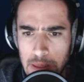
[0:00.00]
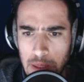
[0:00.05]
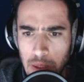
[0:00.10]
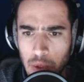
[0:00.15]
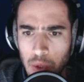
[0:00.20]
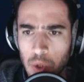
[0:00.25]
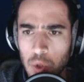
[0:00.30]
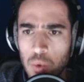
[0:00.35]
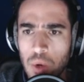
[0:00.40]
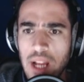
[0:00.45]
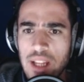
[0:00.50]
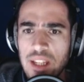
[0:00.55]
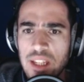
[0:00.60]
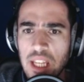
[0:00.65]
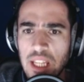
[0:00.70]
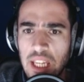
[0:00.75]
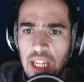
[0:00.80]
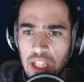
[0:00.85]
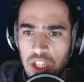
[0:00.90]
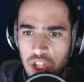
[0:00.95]
Who runs the
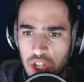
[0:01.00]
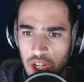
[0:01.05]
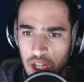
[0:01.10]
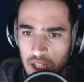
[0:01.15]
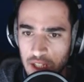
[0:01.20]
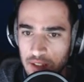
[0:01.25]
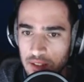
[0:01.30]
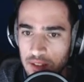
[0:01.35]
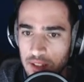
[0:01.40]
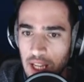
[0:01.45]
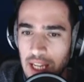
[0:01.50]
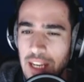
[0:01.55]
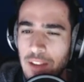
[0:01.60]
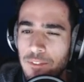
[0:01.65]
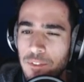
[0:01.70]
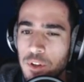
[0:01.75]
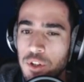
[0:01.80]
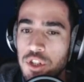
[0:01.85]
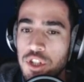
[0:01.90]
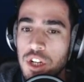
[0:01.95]
kitchen? In the
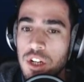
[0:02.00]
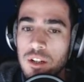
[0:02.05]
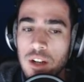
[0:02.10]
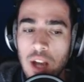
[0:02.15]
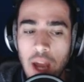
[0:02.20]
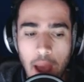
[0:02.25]
future,